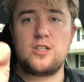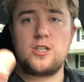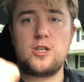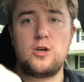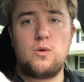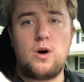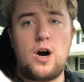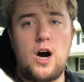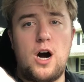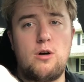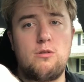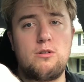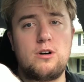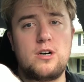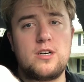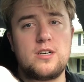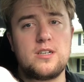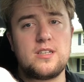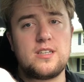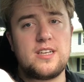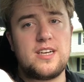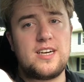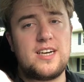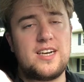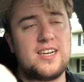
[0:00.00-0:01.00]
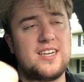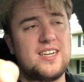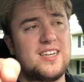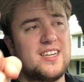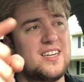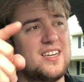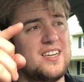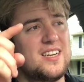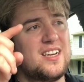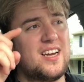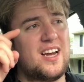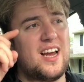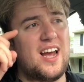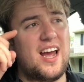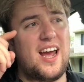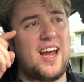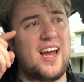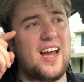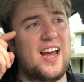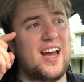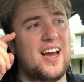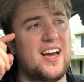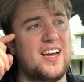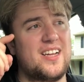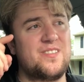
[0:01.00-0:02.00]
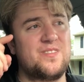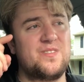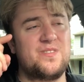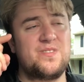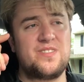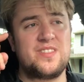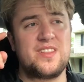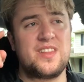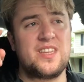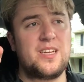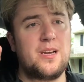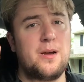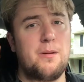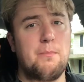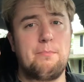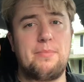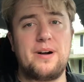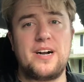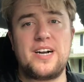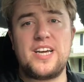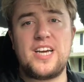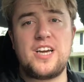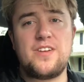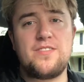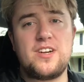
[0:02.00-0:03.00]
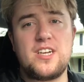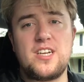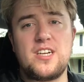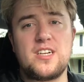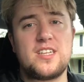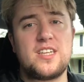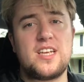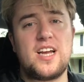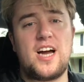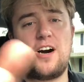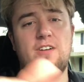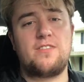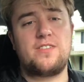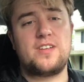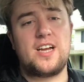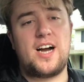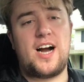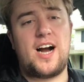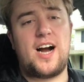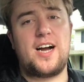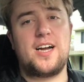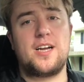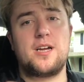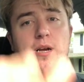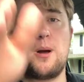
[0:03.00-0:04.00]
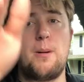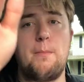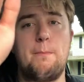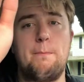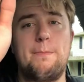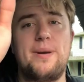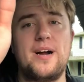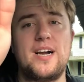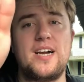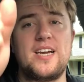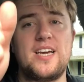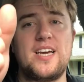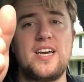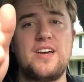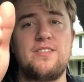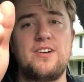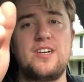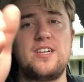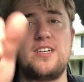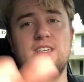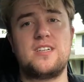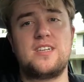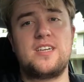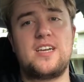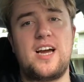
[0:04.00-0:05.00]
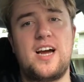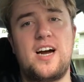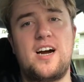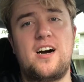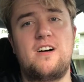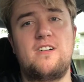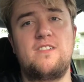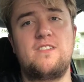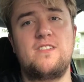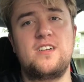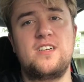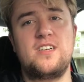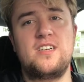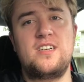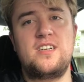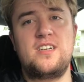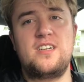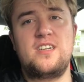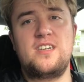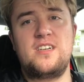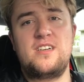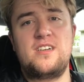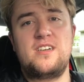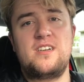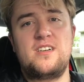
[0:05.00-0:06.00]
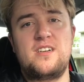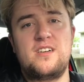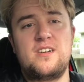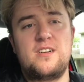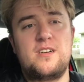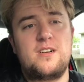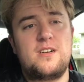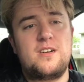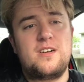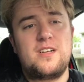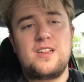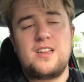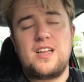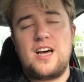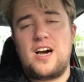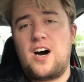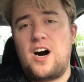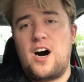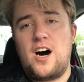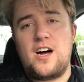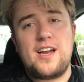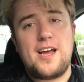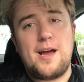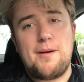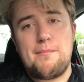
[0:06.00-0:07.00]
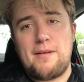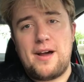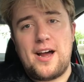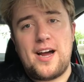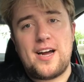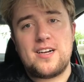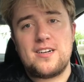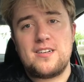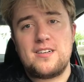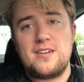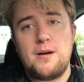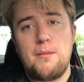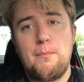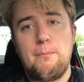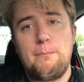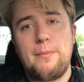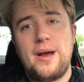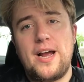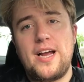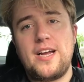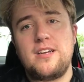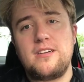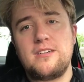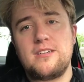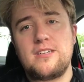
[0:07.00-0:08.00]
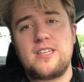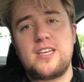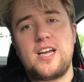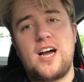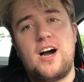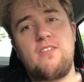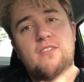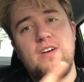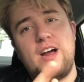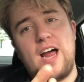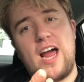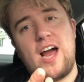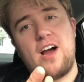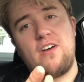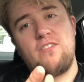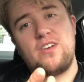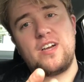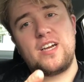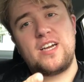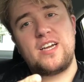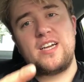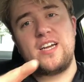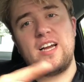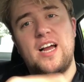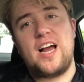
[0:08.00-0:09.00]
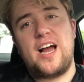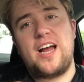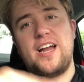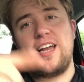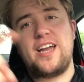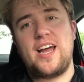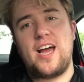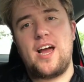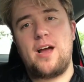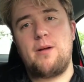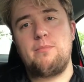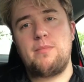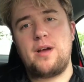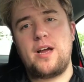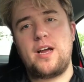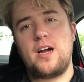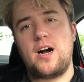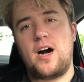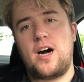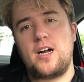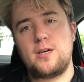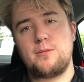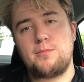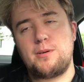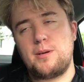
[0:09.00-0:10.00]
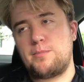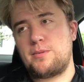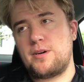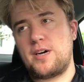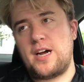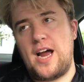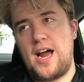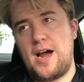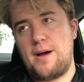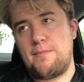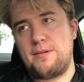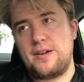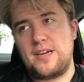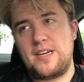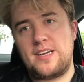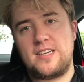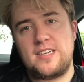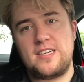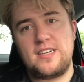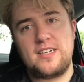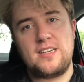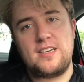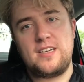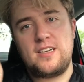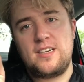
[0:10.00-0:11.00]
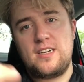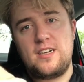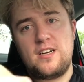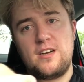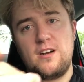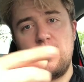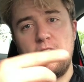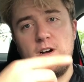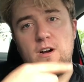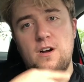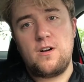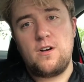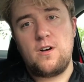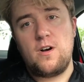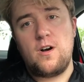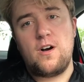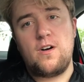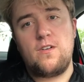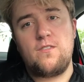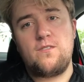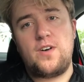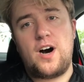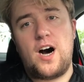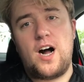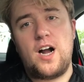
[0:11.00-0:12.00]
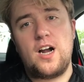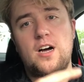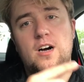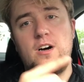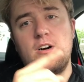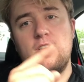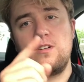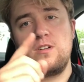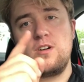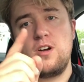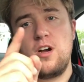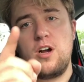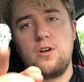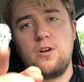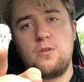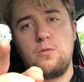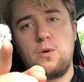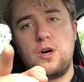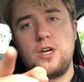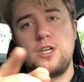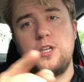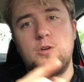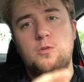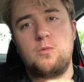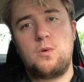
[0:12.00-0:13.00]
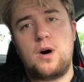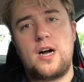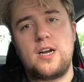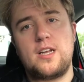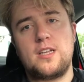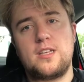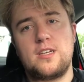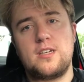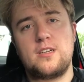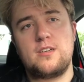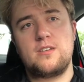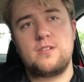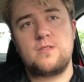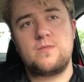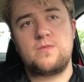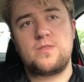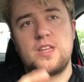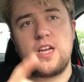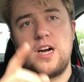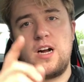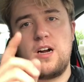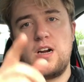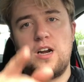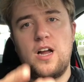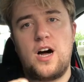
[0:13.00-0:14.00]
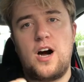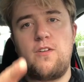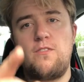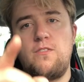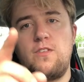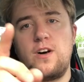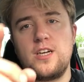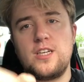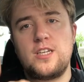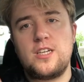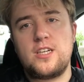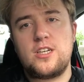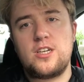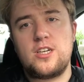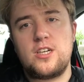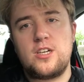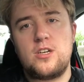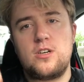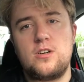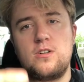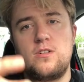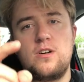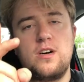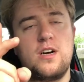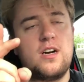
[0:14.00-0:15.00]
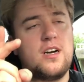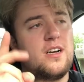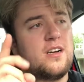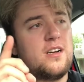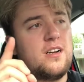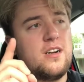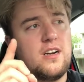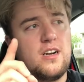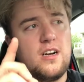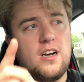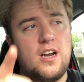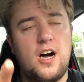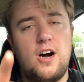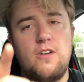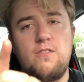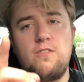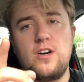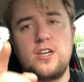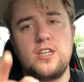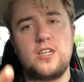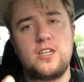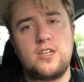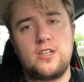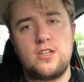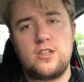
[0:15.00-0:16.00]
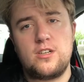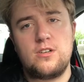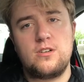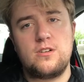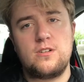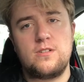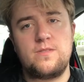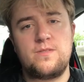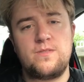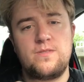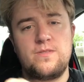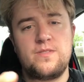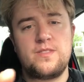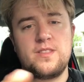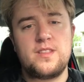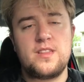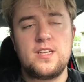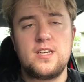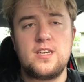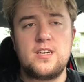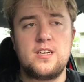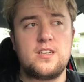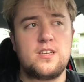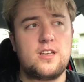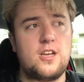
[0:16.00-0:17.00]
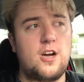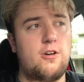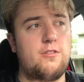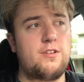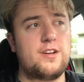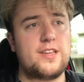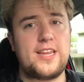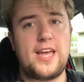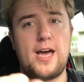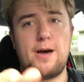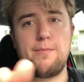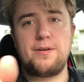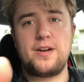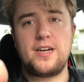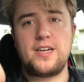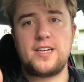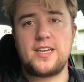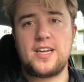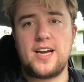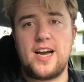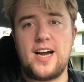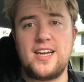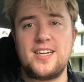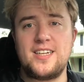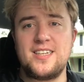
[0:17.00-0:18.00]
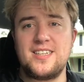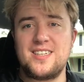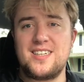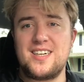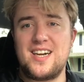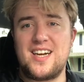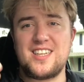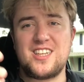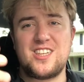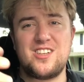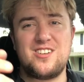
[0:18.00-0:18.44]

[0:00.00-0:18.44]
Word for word: You are worth it, and believe in yourself, guys. Believe in yourself. That's all that matters. Make yourself happy, and then make other people happy. Follow what you want to do. Love what you do. Love what you do. So with that being said.